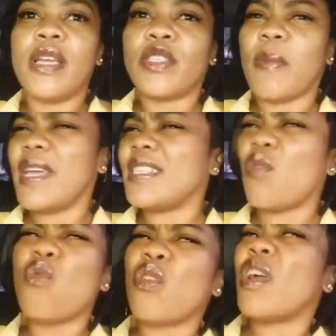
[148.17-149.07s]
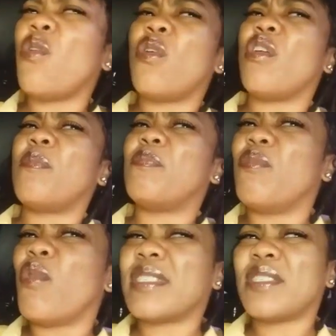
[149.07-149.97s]
So me I say, who could have hold up
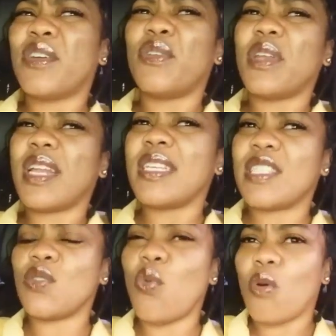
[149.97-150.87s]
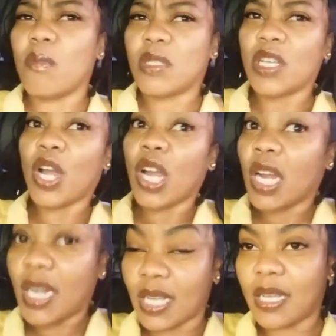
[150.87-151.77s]
Western Union as it opened so
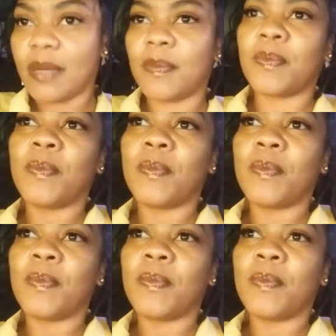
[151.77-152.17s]
early?